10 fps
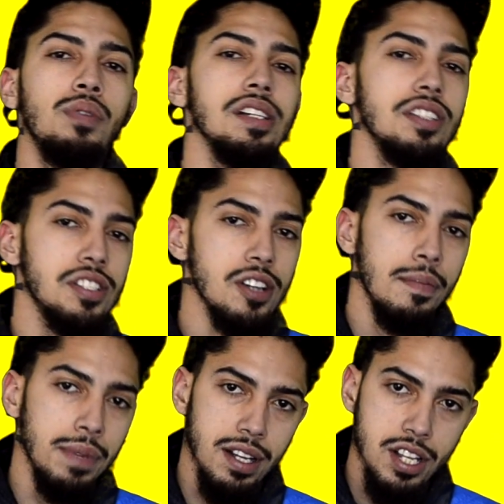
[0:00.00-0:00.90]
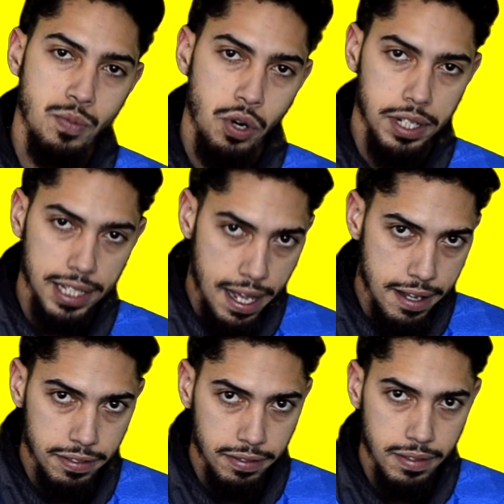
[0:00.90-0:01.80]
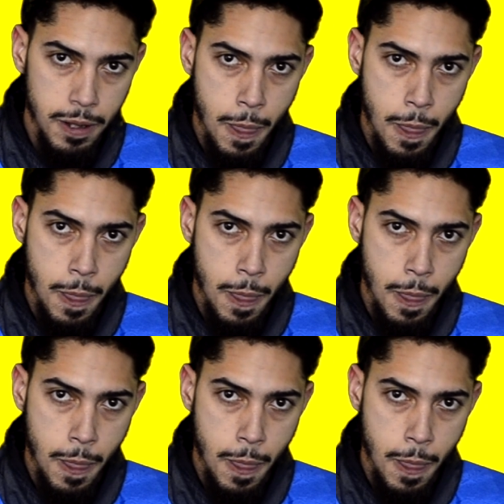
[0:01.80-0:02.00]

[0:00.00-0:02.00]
depression taught me there's more to life.